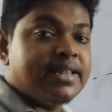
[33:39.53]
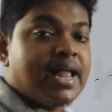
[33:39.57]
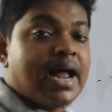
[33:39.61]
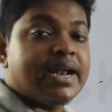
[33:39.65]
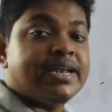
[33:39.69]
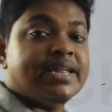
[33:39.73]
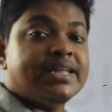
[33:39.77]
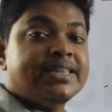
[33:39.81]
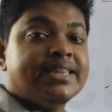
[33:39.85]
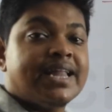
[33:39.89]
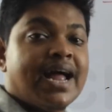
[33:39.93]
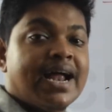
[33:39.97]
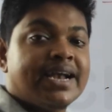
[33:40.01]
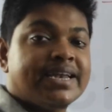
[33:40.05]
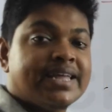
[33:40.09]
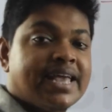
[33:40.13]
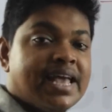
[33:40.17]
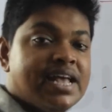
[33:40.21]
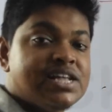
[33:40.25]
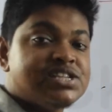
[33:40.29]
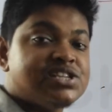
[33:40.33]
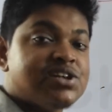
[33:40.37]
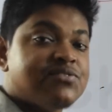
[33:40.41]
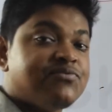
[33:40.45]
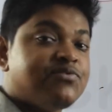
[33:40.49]
that in that
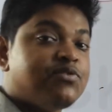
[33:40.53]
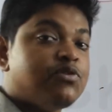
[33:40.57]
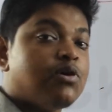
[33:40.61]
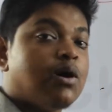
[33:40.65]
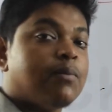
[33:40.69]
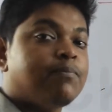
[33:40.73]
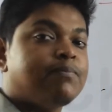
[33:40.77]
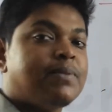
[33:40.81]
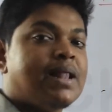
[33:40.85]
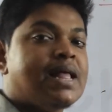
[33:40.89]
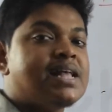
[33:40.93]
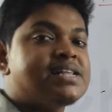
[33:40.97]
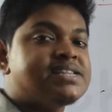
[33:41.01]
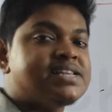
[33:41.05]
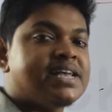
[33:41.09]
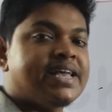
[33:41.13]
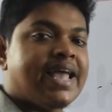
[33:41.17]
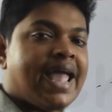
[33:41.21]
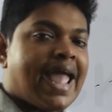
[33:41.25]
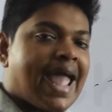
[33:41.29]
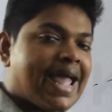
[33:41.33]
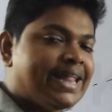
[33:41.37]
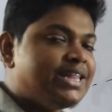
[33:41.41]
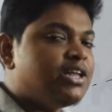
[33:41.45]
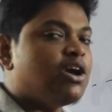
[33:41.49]
case if you are
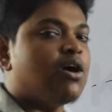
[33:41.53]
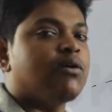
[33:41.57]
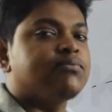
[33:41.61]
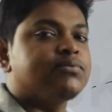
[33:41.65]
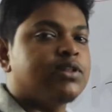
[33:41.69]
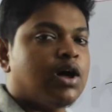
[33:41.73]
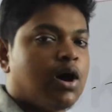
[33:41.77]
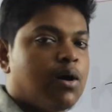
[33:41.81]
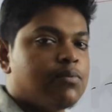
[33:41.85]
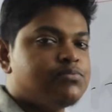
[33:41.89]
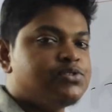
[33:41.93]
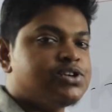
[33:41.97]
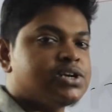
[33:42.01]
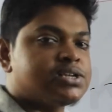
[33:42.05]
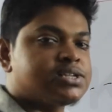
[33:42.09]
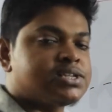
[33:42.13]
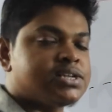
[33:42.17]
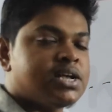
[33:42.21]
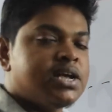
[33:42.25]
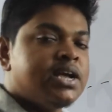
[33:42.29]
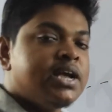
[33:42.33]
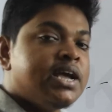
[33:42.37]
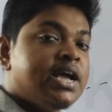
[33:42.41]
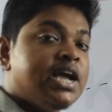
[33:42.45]
placing any of the objects,